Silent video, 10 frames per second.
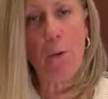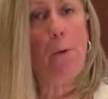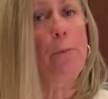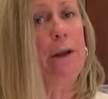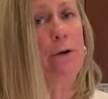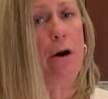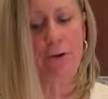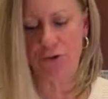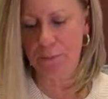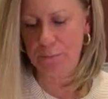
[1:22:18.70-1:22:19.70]
Oh my
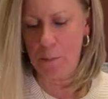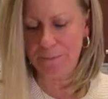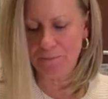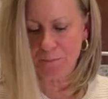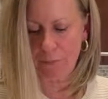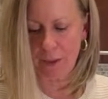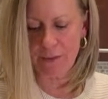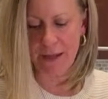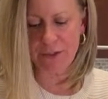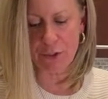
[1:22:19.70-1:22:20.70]
gosh,
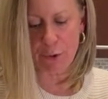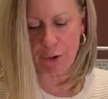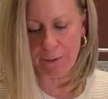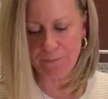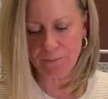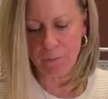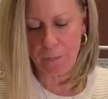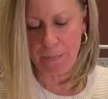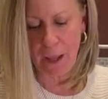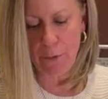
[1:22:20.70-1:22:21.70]
that is so good.
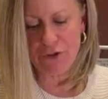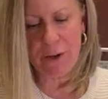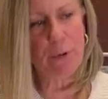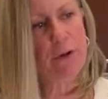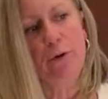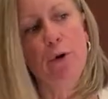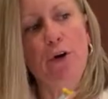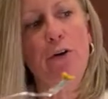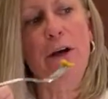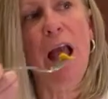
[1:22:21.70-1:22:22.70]
I wish I put a little more
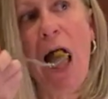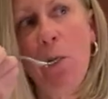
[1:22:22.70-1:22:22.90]
curry